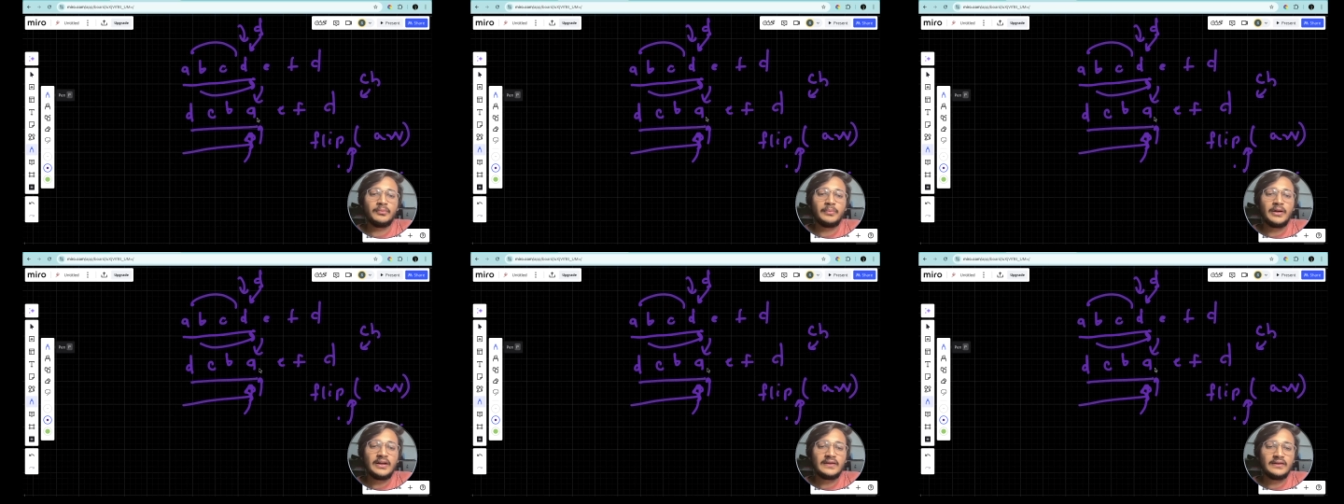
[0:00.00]

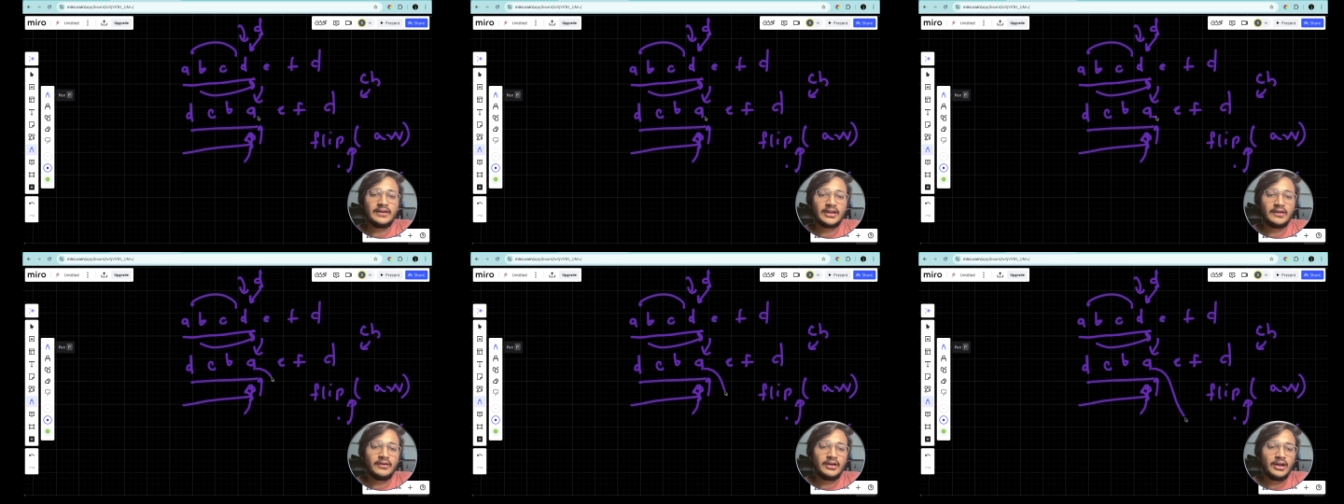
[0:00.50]
pass the
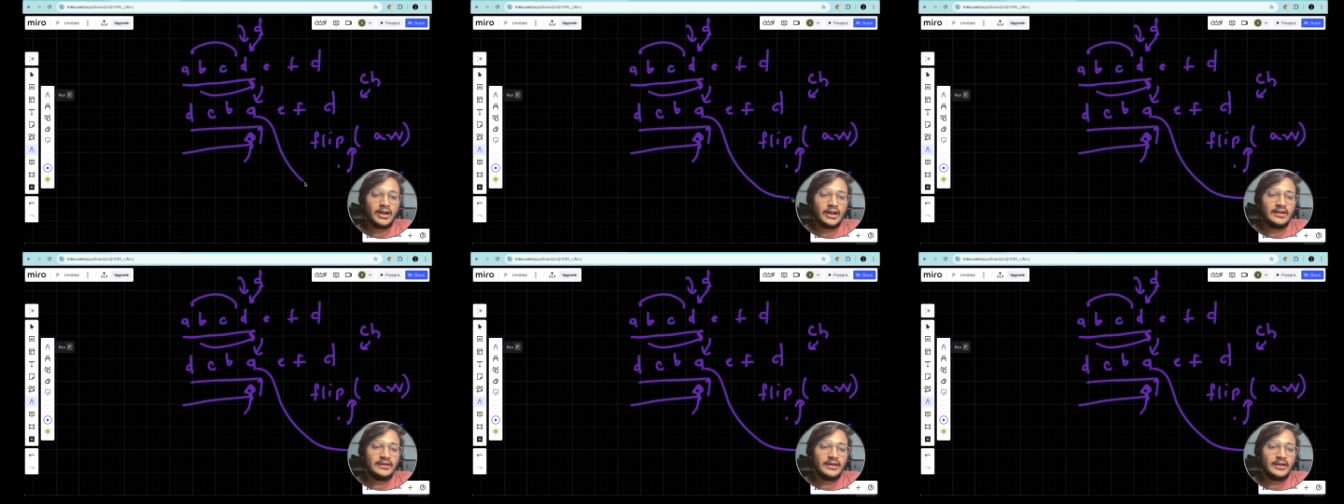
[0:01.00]
given
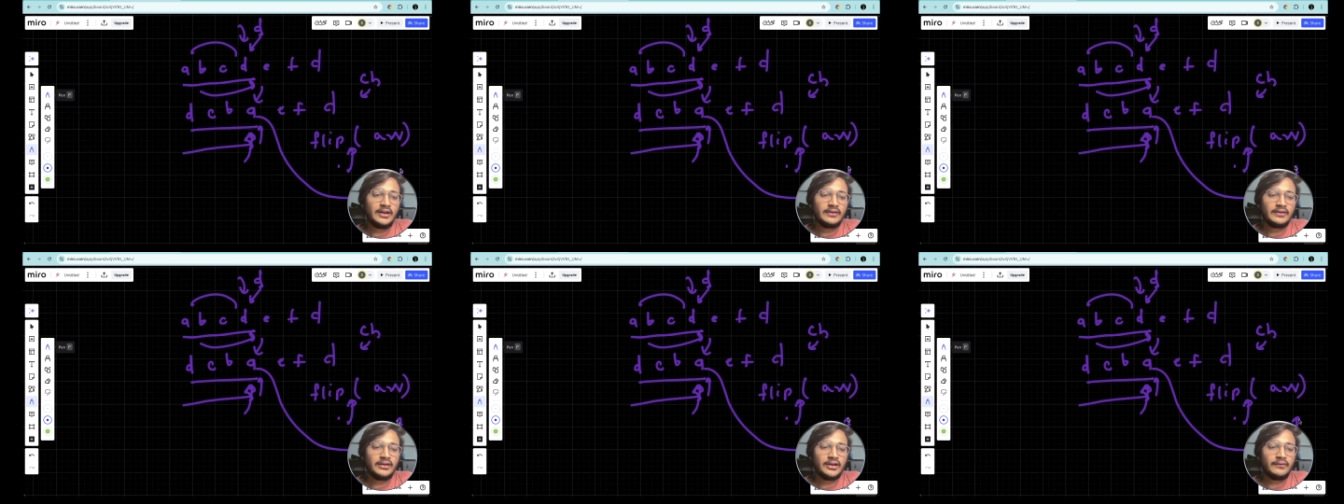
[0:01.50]
ith
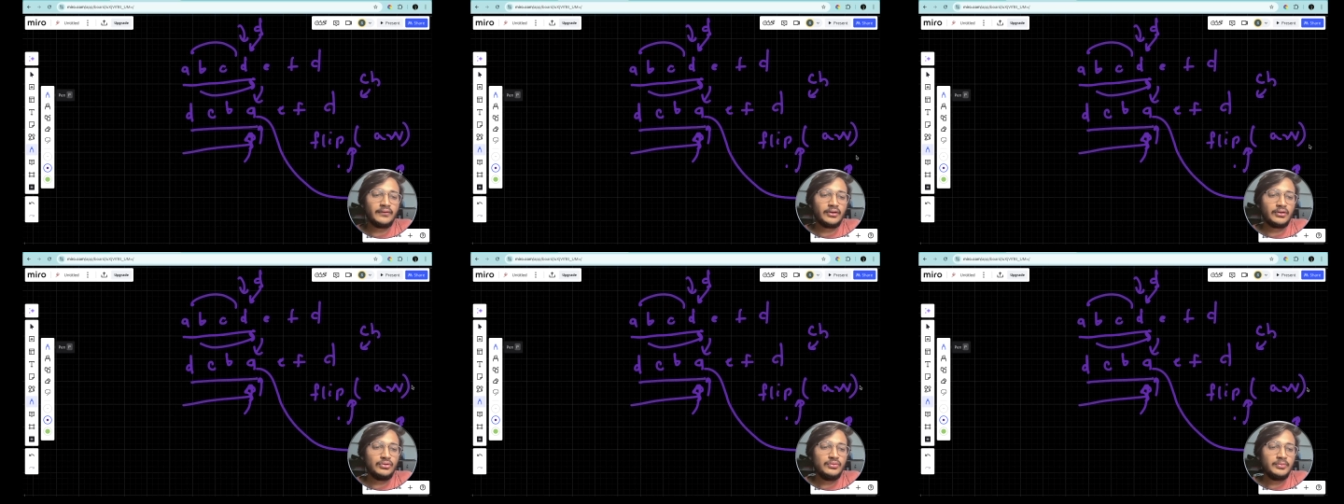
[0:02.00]
index in the for
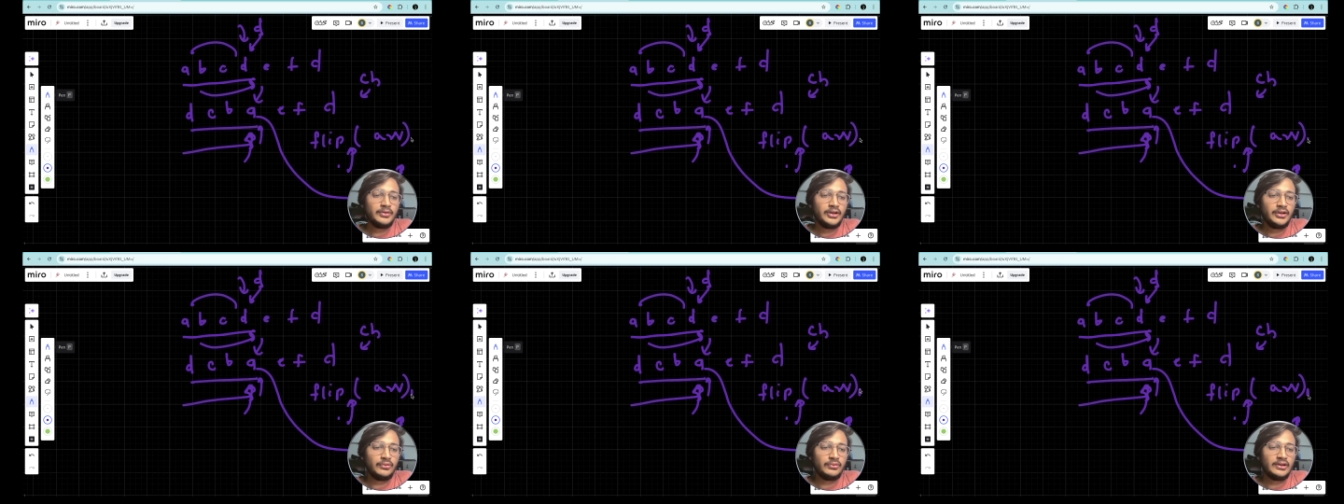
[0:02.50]
loop
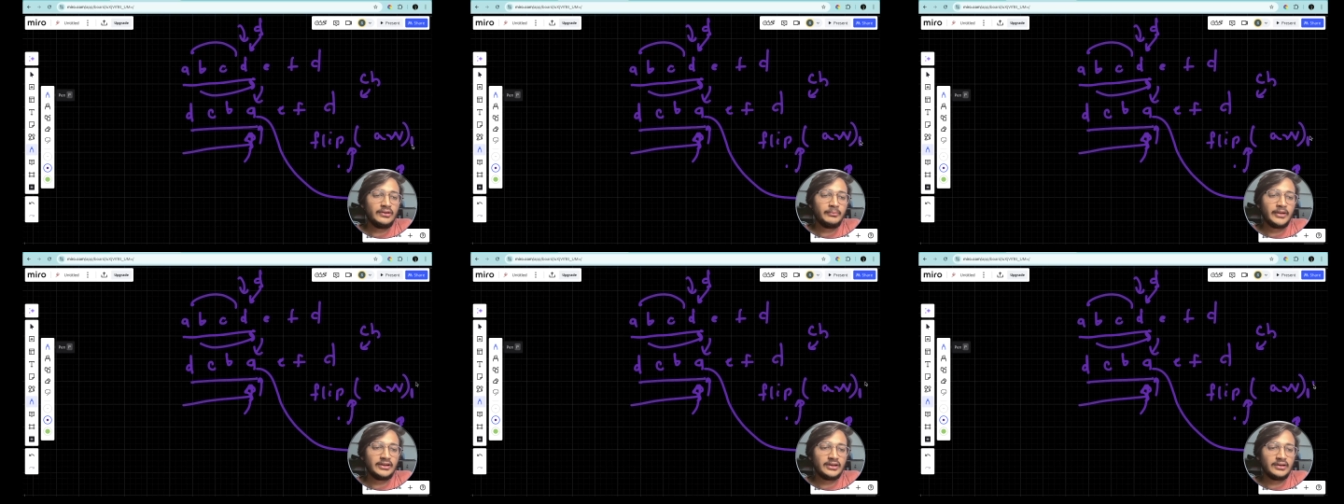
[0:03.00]
into this
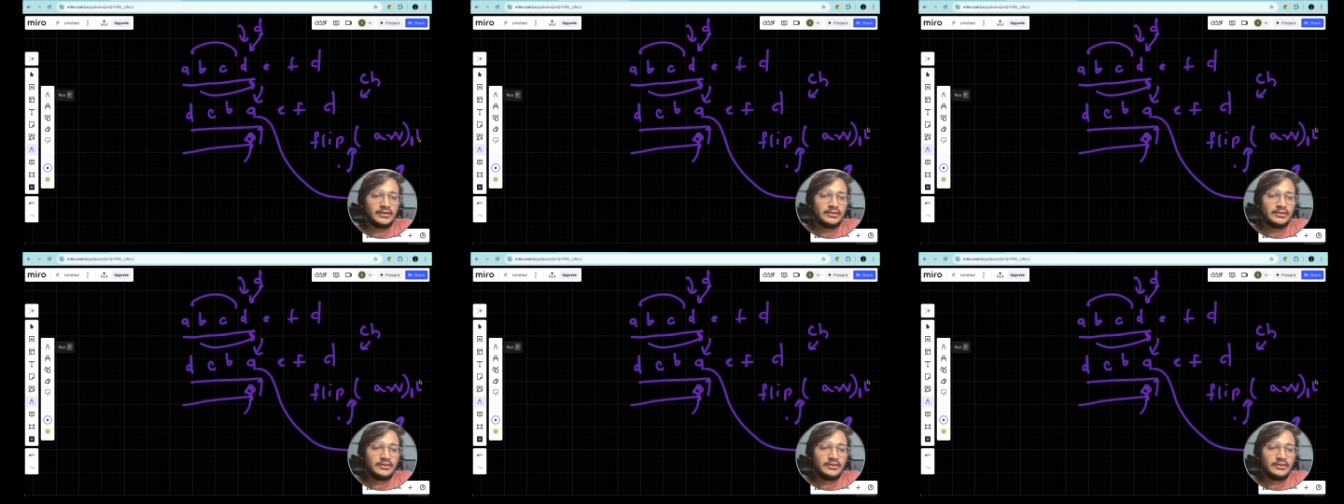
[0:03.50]
method.